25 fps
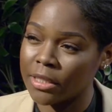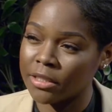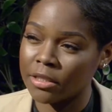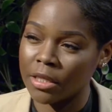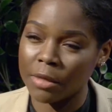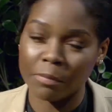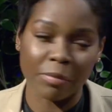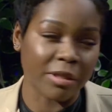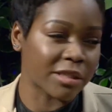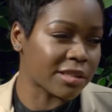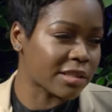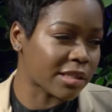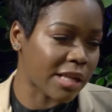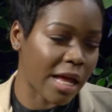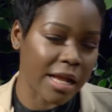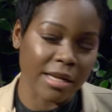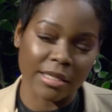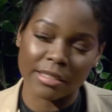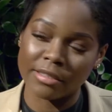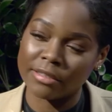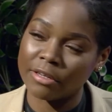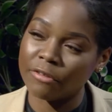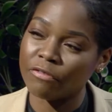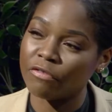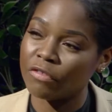it's been slightly
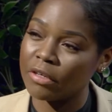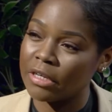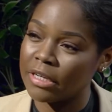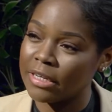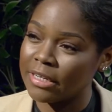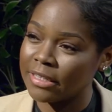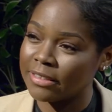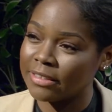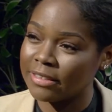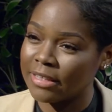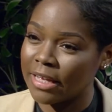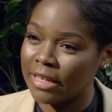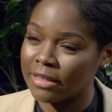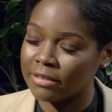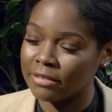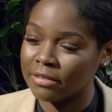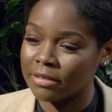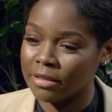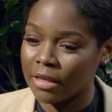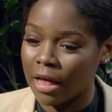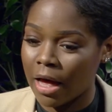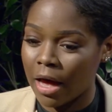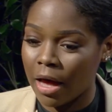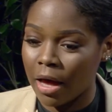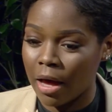different in the sense
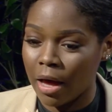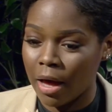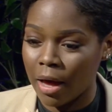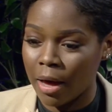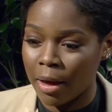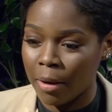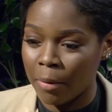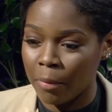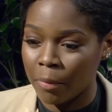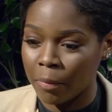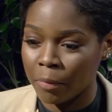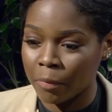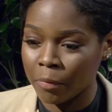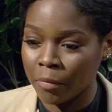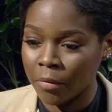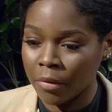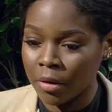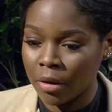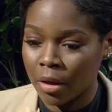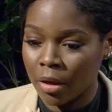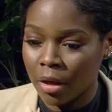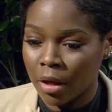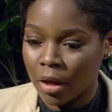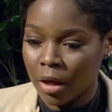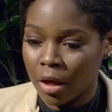that
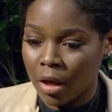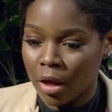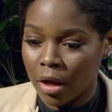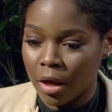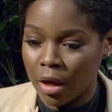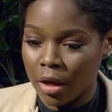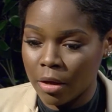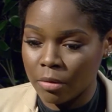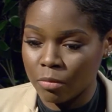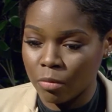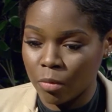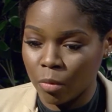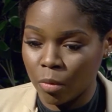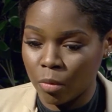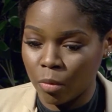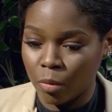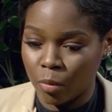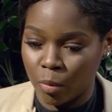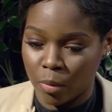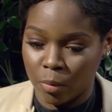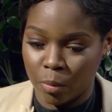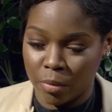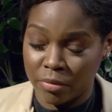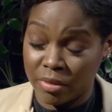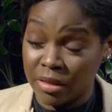
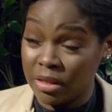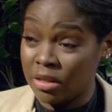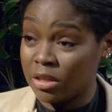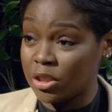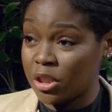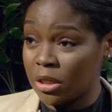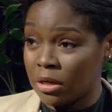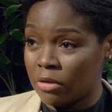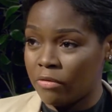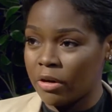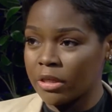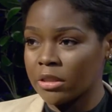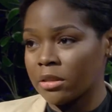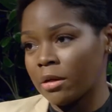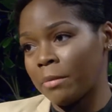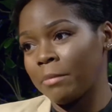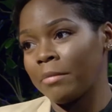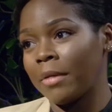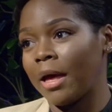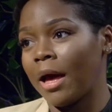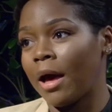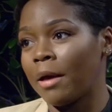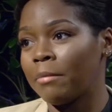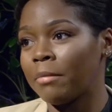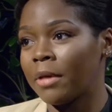within the generation
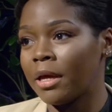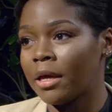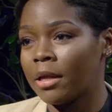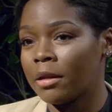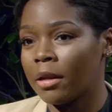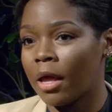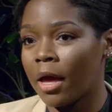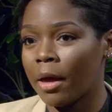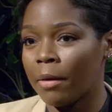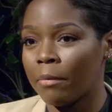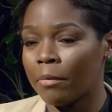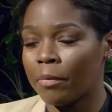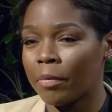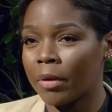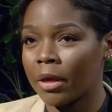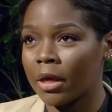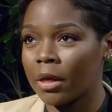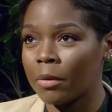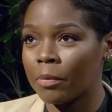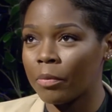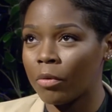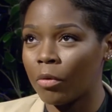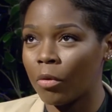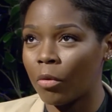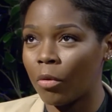I'm in,
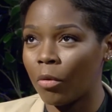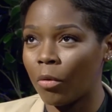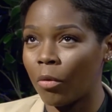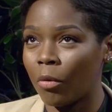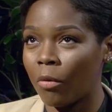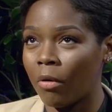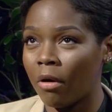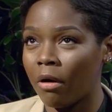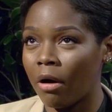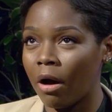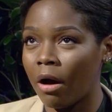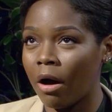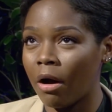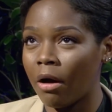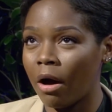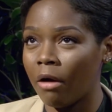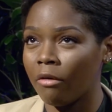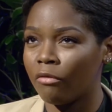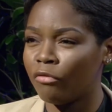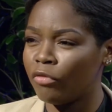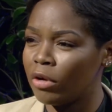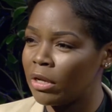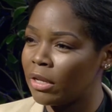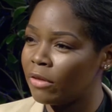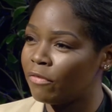people are
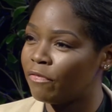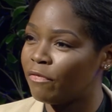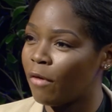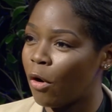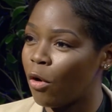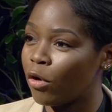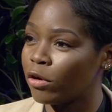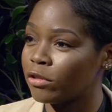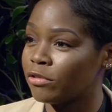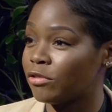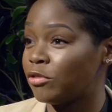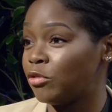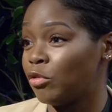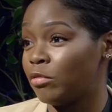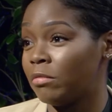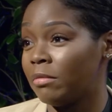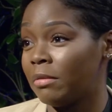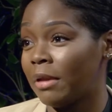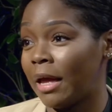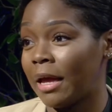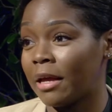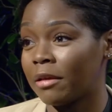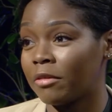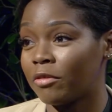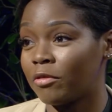really focused on,
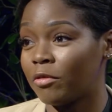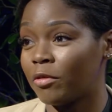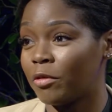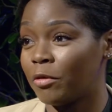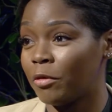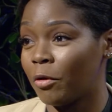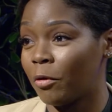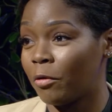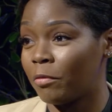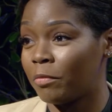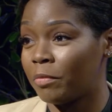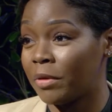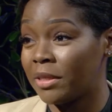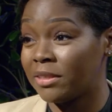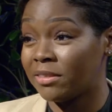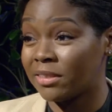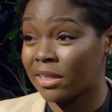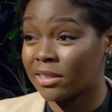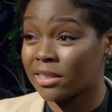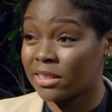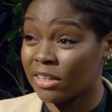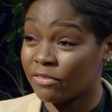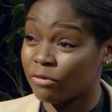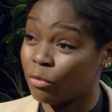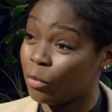like, you know, being
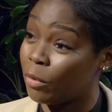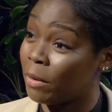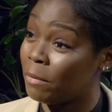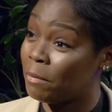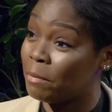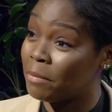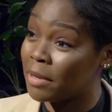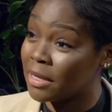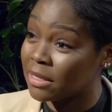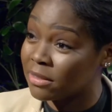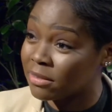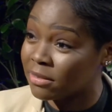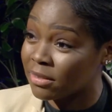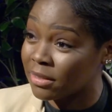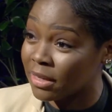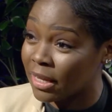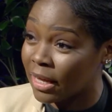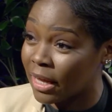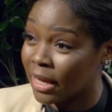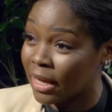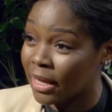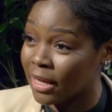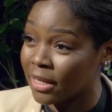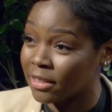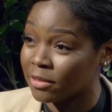successful in
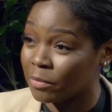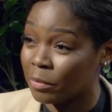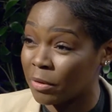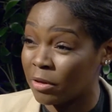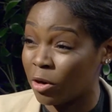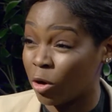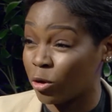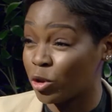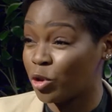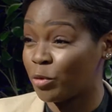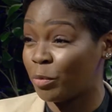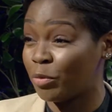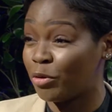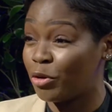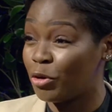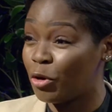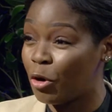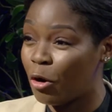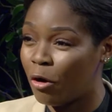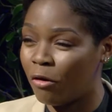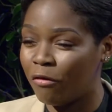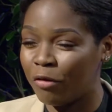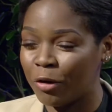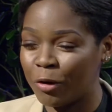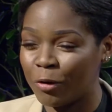business, being
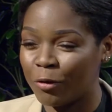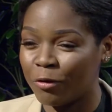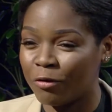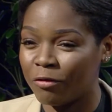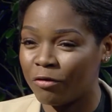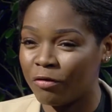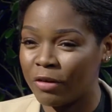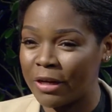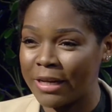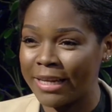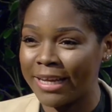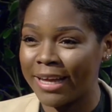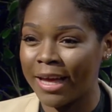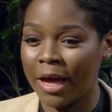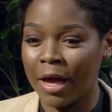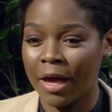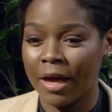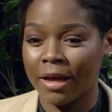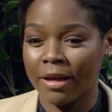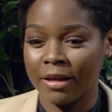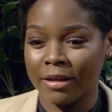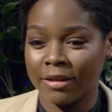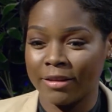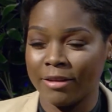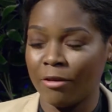entrepreneurial, really, you
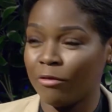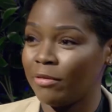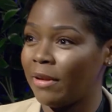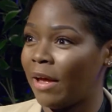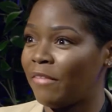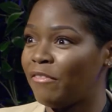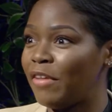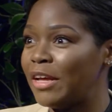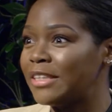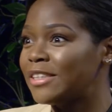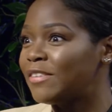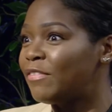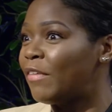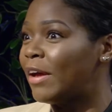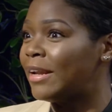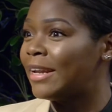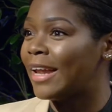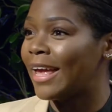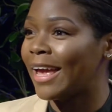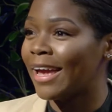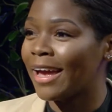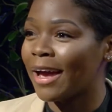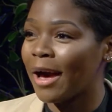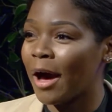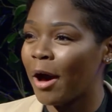know, diversifying
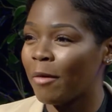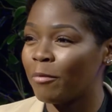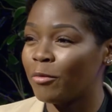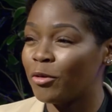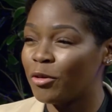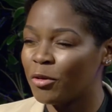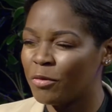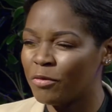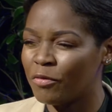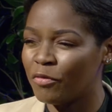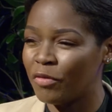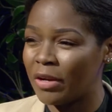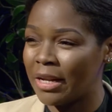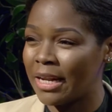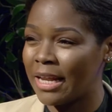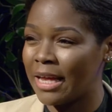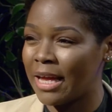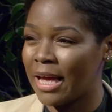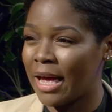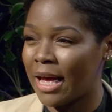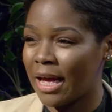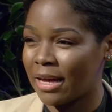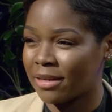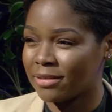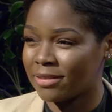income, doing
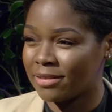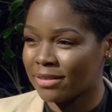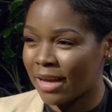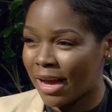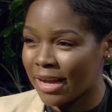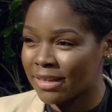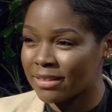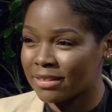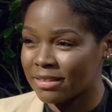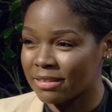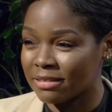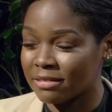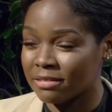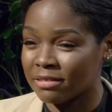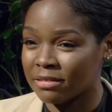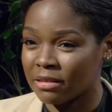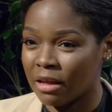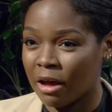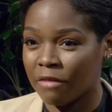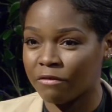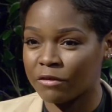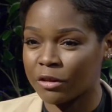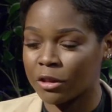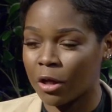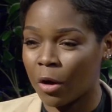really exciting
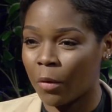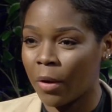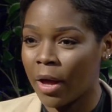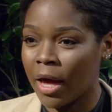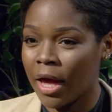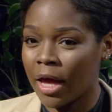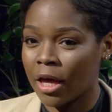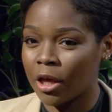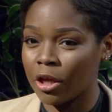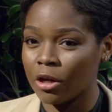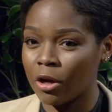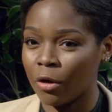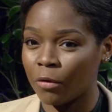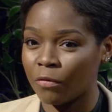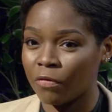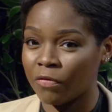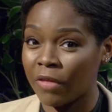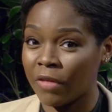stuff. So, you know,